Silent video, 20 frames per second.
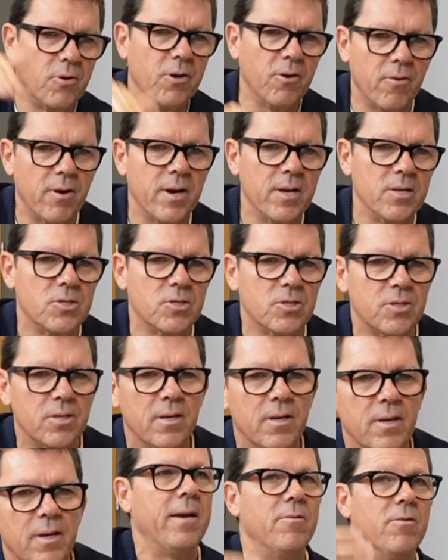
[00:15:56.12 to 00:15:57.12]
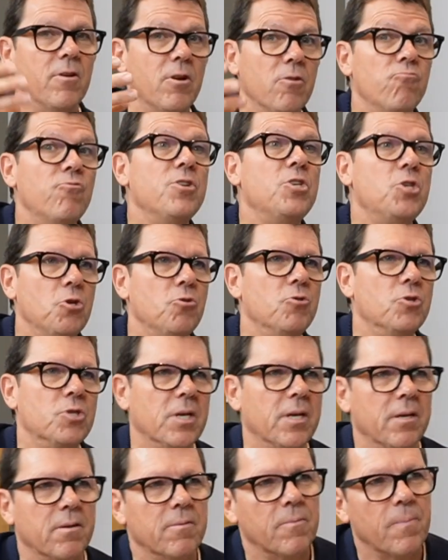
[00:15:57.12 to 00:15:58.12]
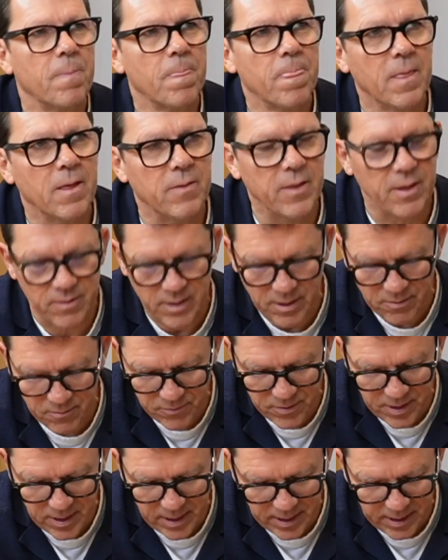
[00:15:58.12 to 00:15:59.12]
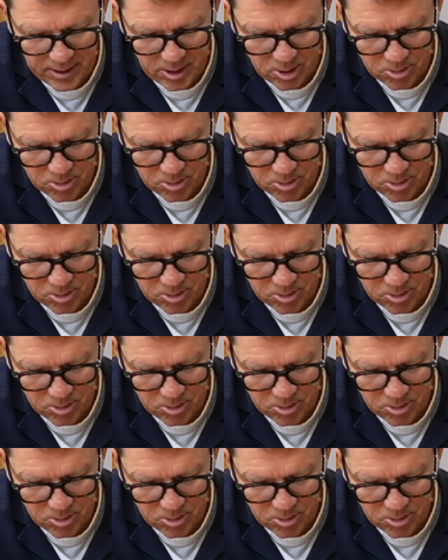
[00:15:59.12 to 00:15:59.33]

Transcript: progress and reducing that feeling.